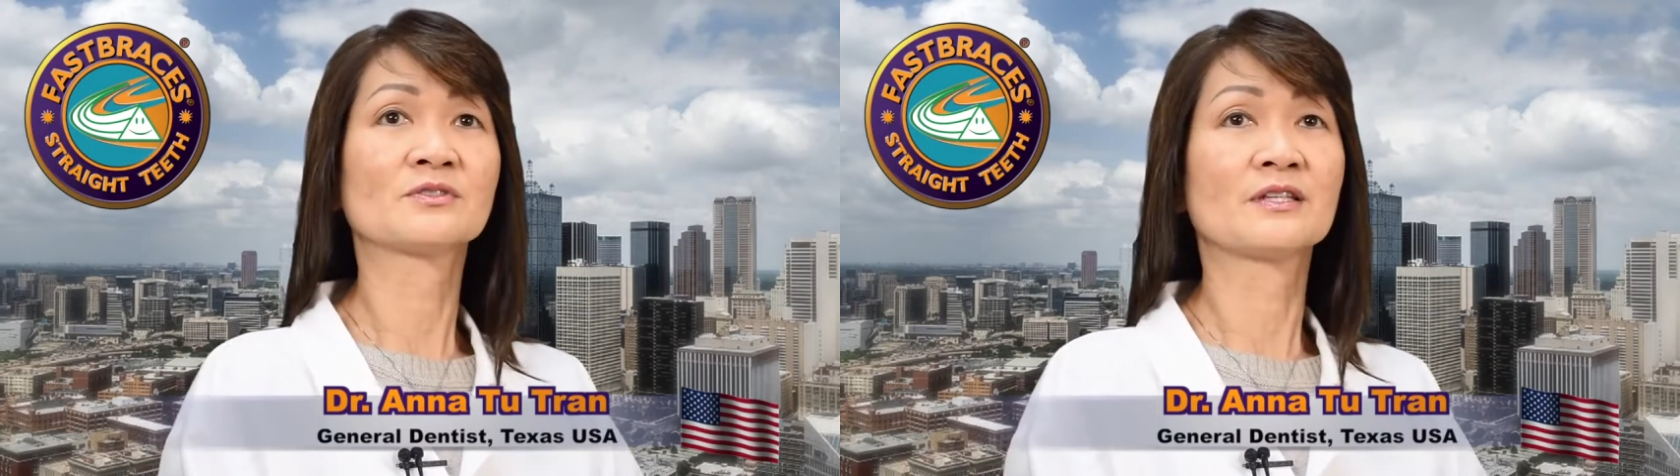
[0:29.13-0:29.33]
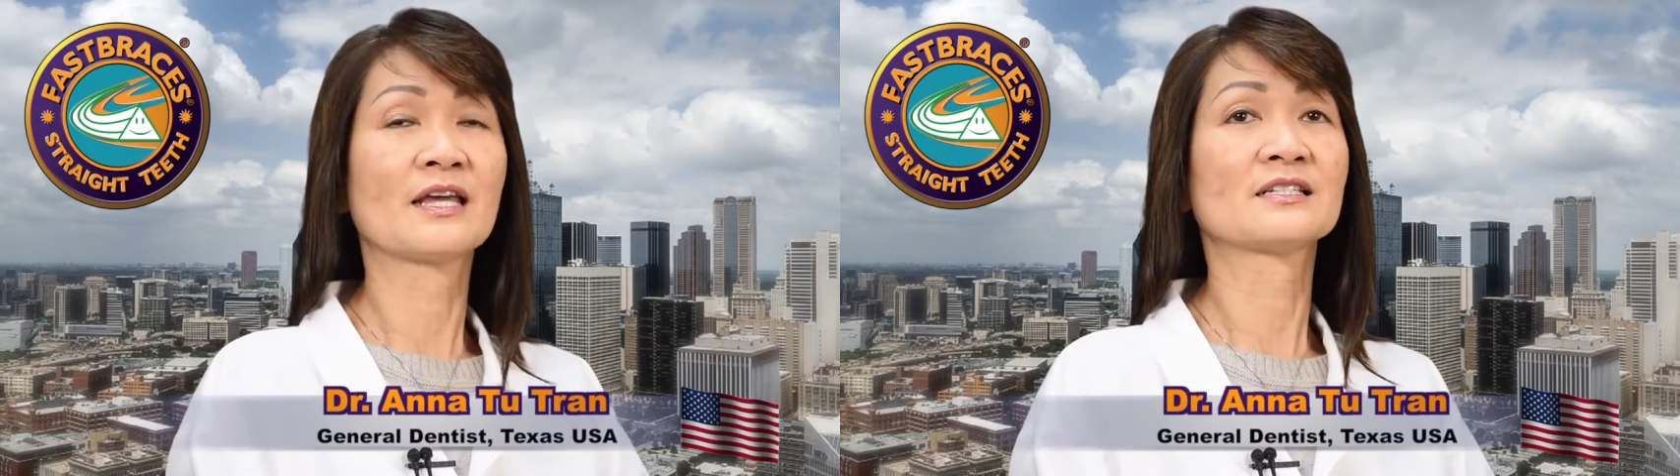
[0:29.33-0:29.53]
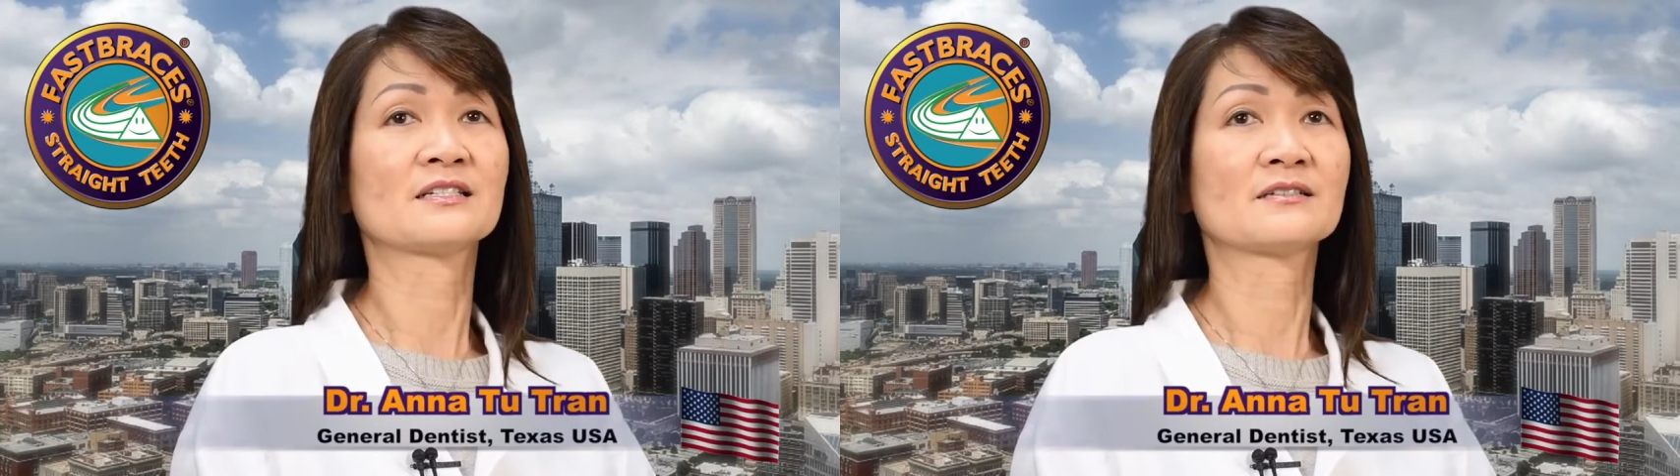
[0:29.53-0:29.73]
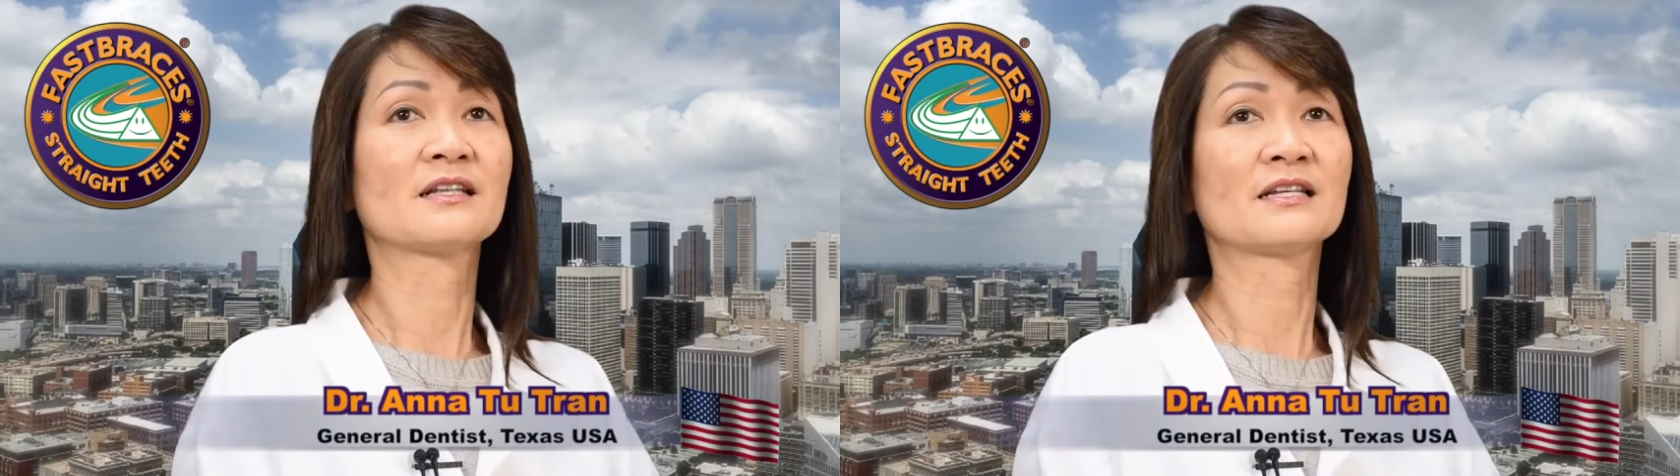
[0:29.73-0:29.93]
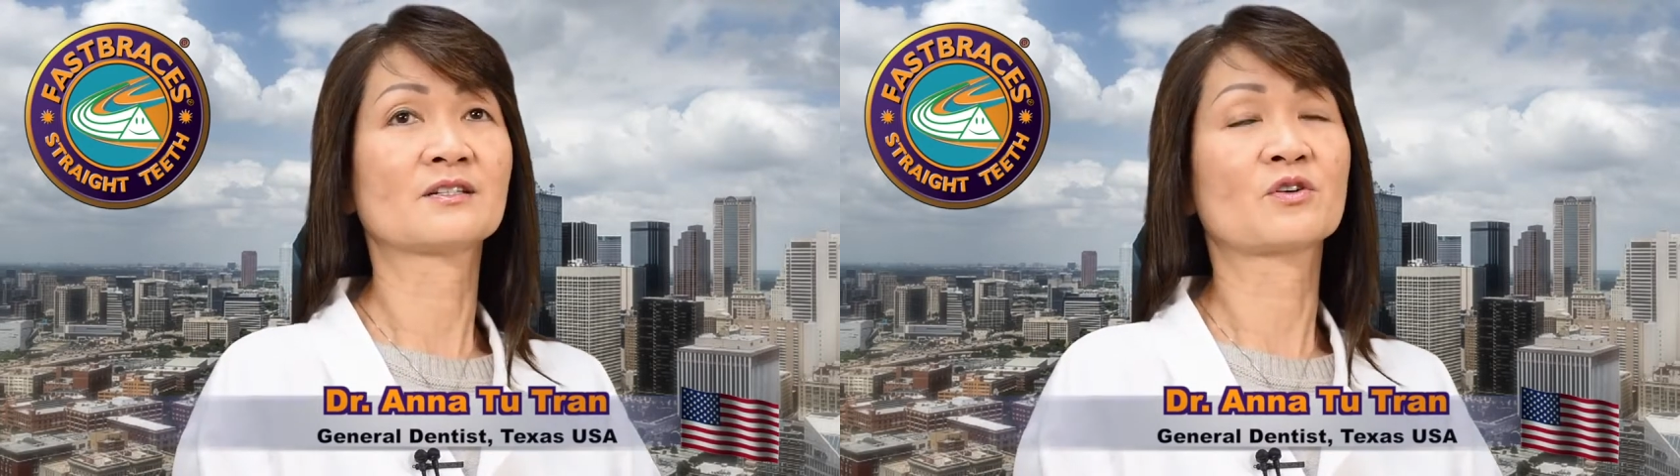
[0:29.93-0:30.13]
so that's
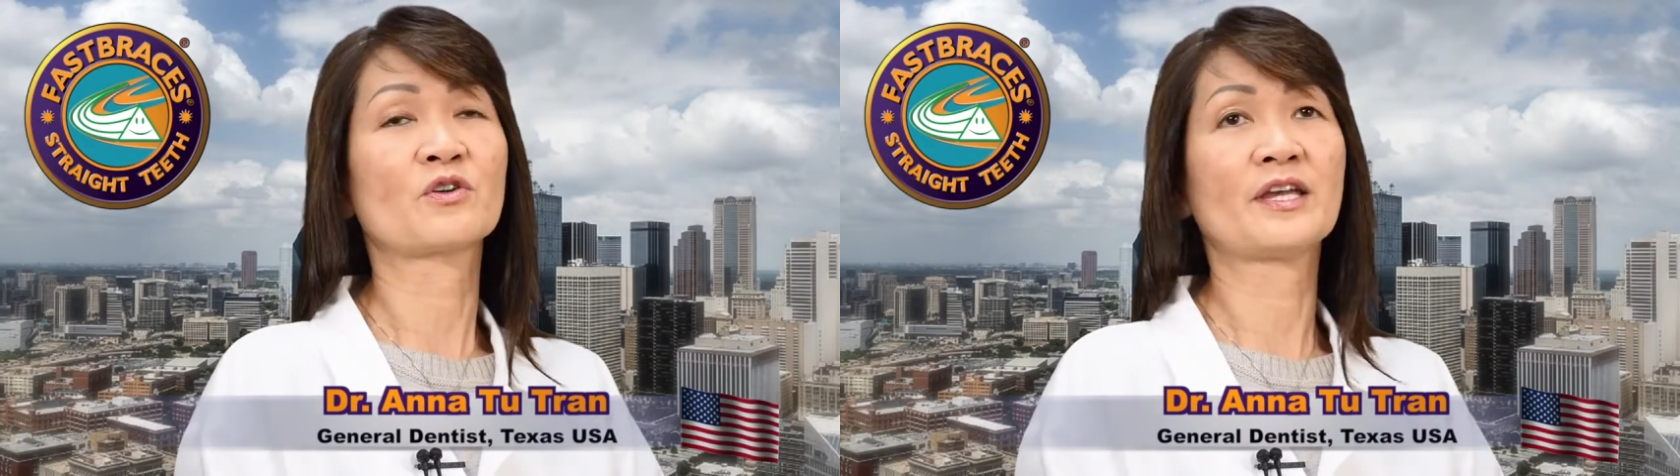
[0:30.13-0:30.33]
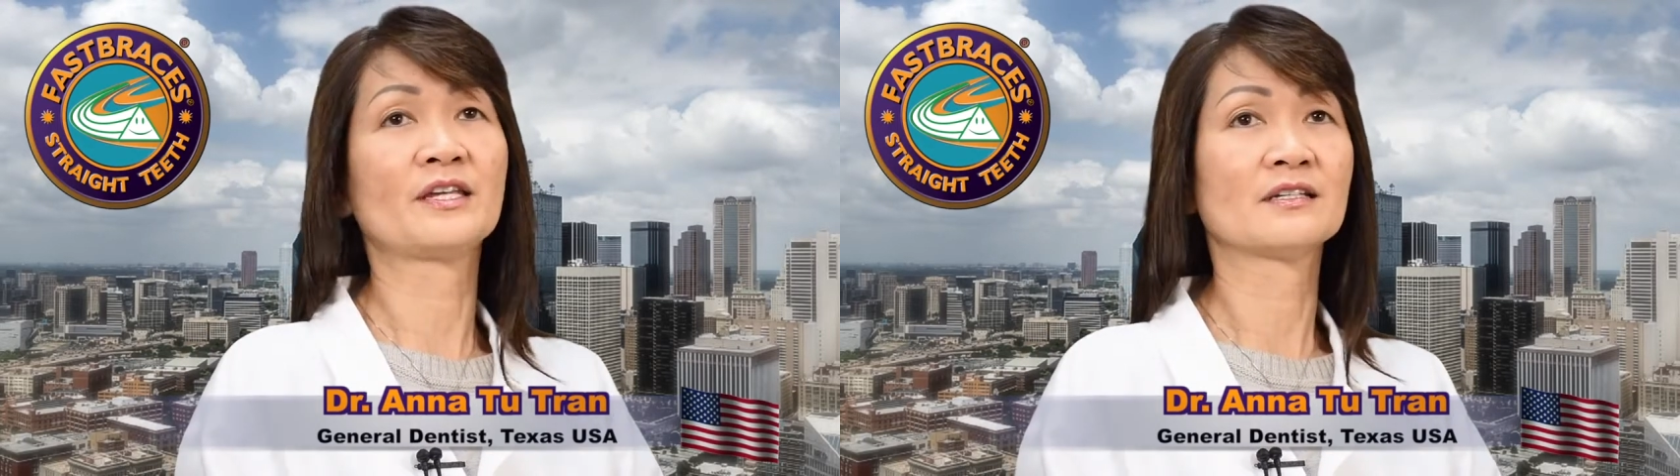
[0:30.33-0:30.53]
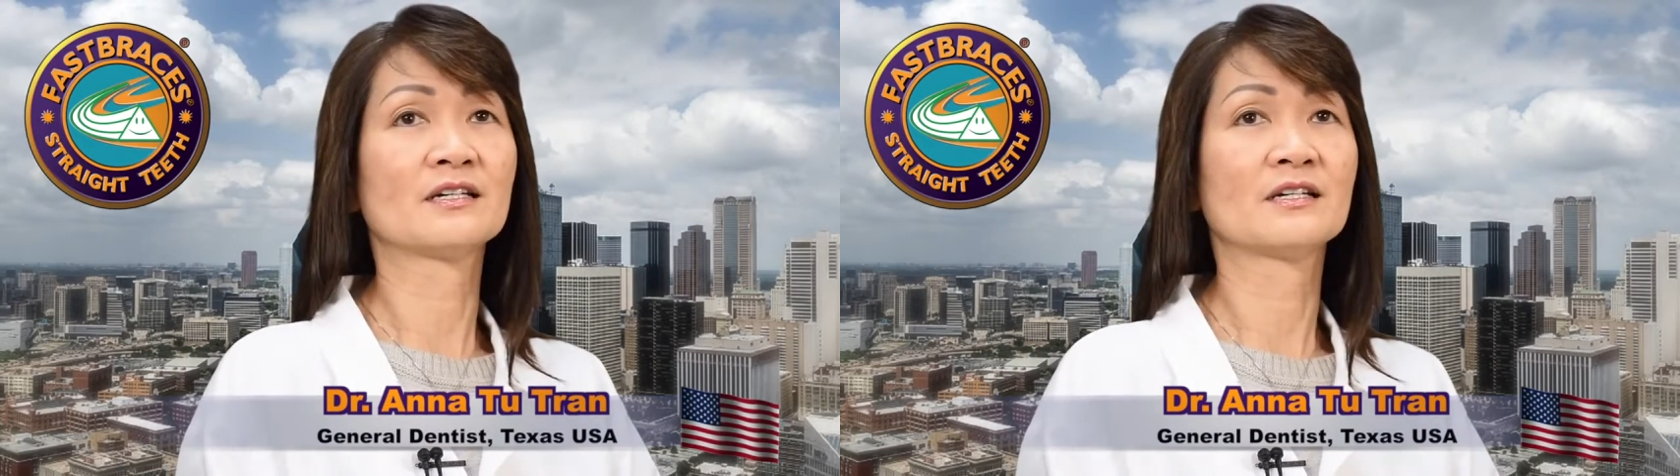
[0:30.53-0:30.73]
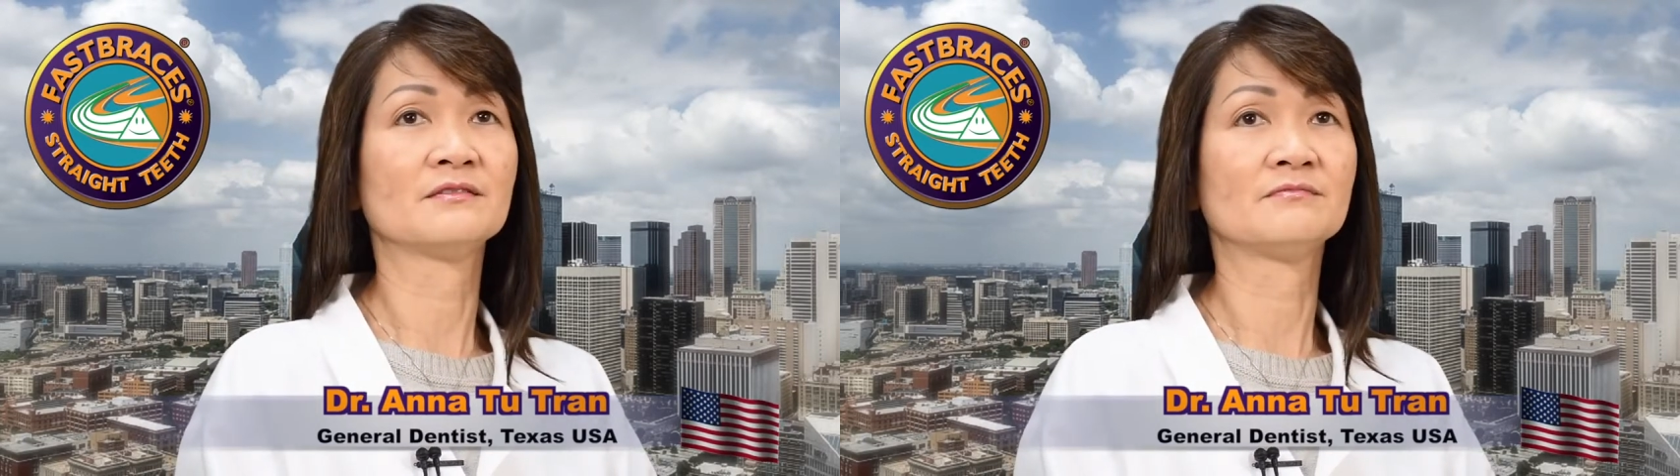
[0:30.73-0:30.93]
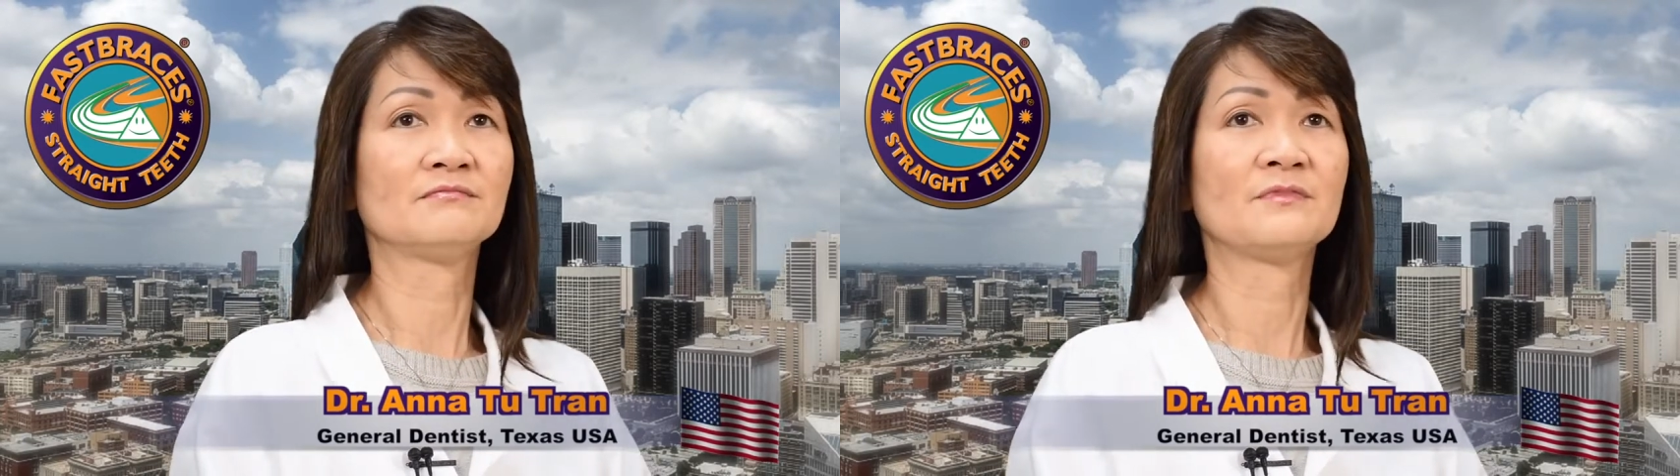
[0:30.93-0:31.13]
that's a great
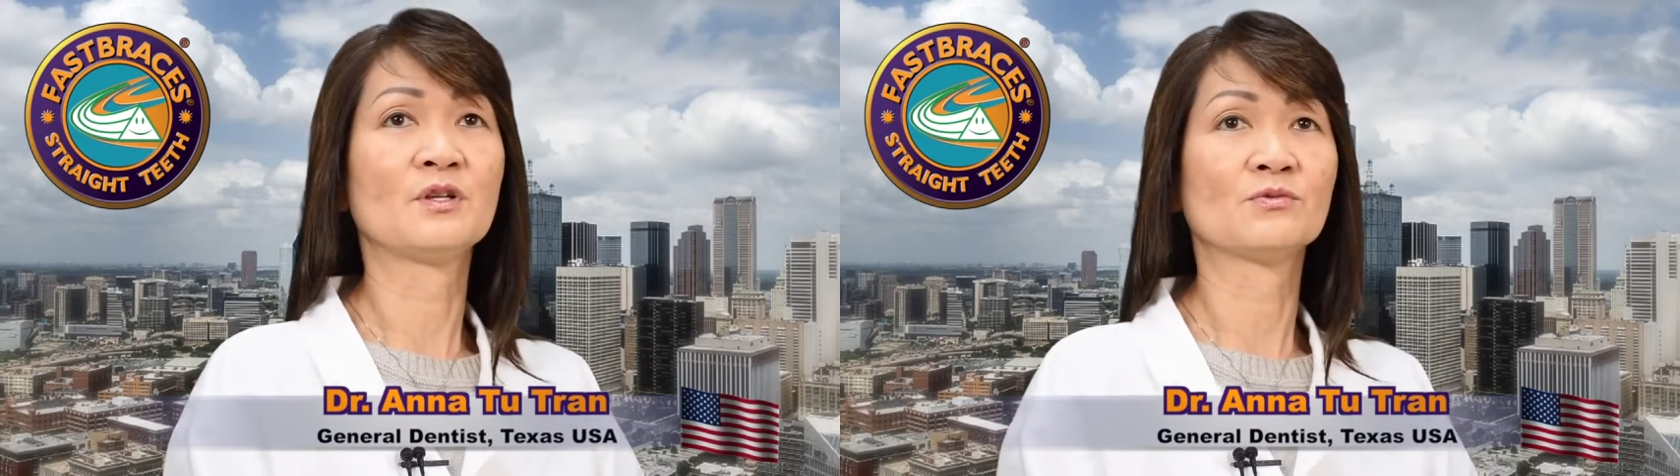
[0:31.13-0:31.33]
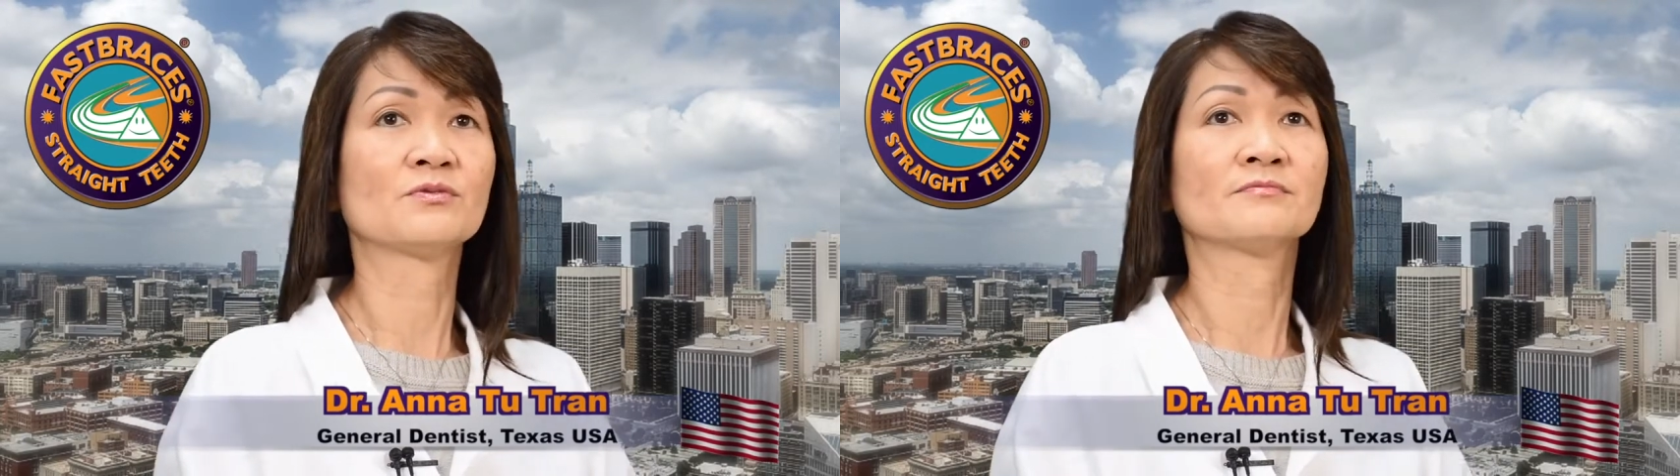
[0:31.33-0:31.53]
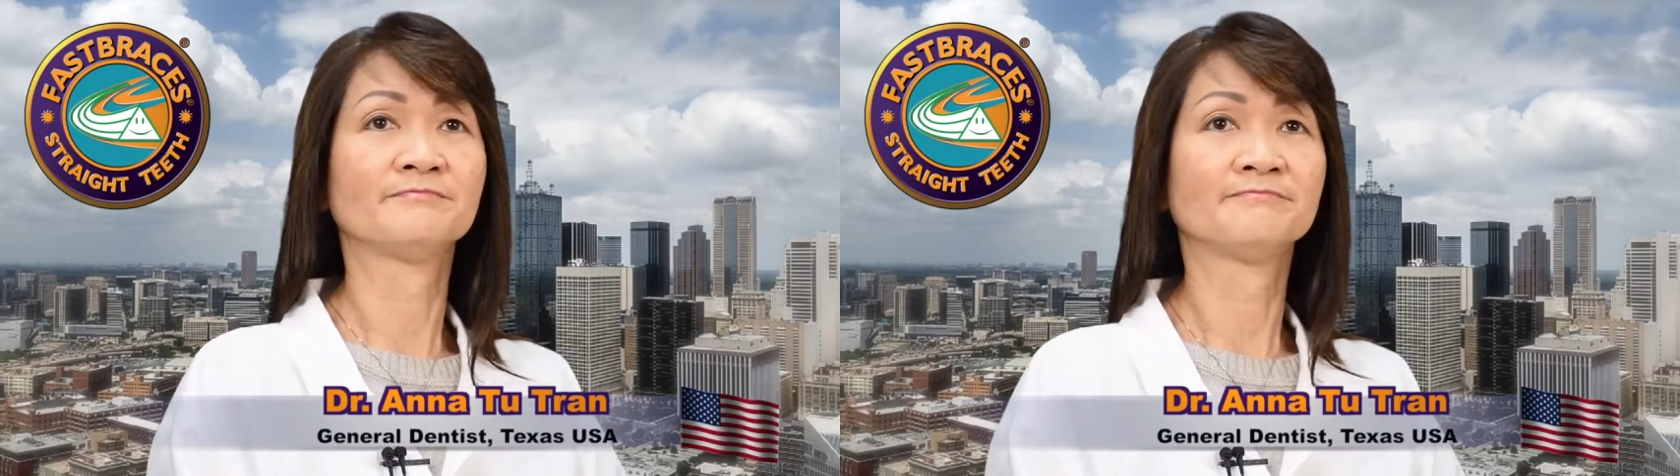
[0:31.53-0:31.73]
uh, news.